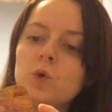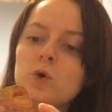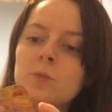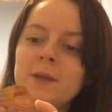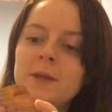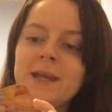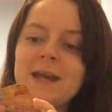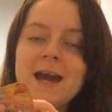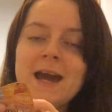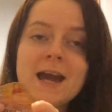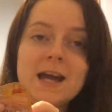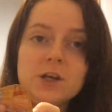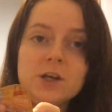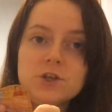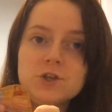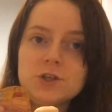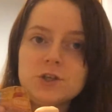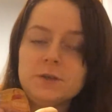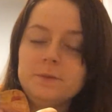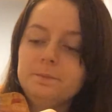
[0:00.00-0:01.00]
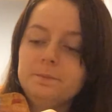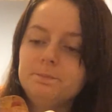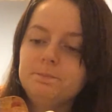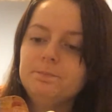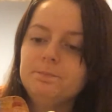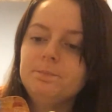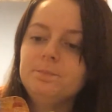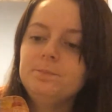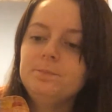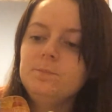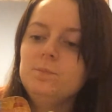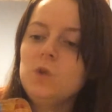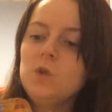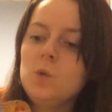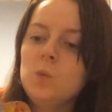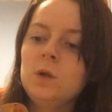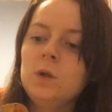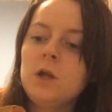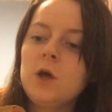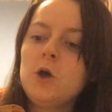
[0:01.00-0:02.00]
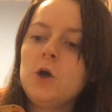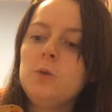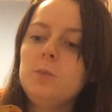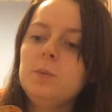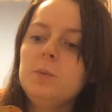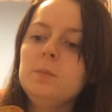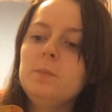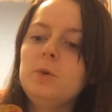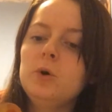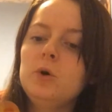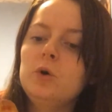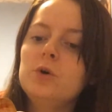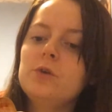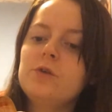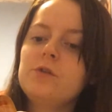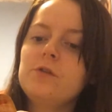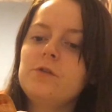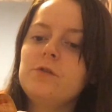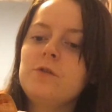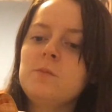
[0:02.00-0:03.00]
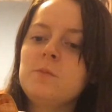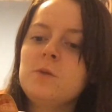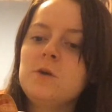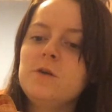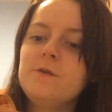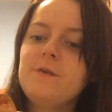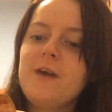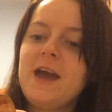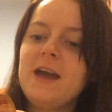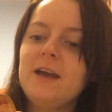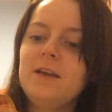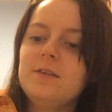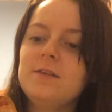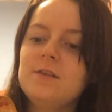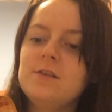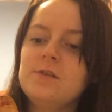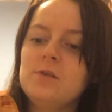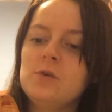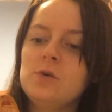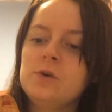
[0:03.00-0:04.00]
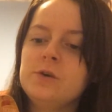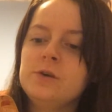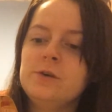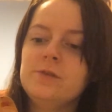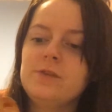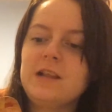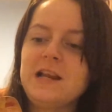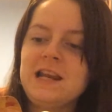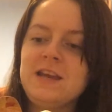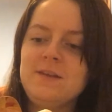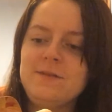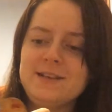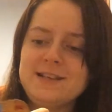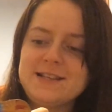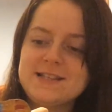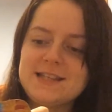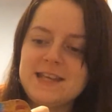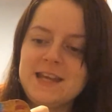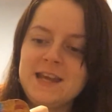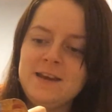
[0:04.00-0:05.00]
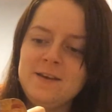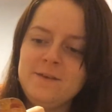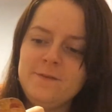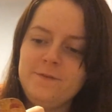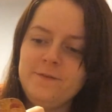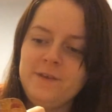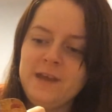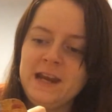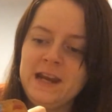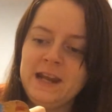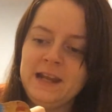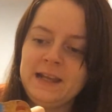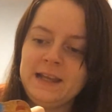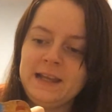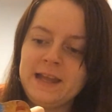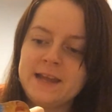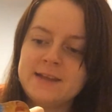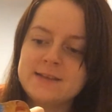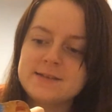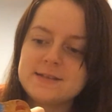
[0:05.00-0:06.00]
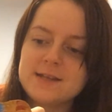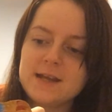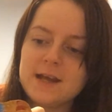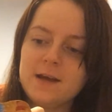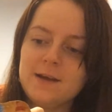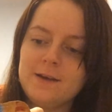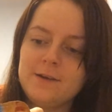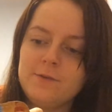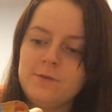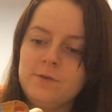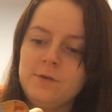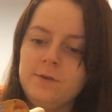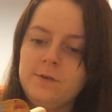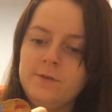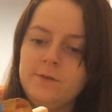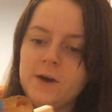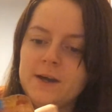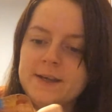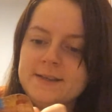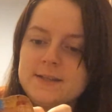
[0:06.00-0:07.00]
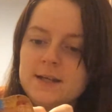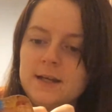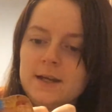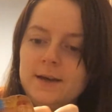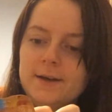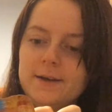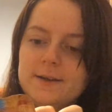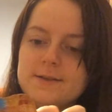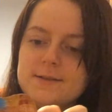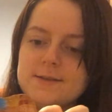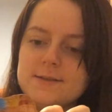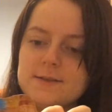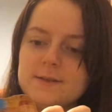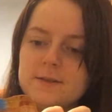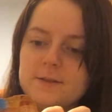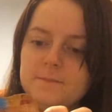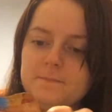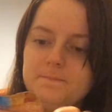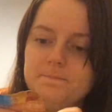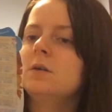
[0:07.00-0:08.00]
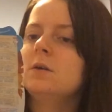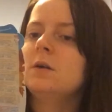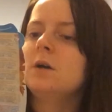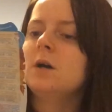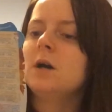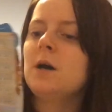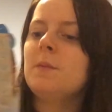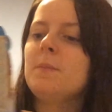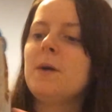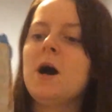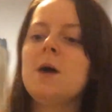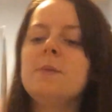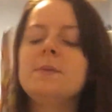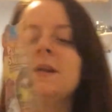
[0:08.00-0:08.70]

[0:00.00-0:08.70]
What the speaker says: warming action will open pores to remove excess oils, leaving skin feeling cleansed and revitalized. But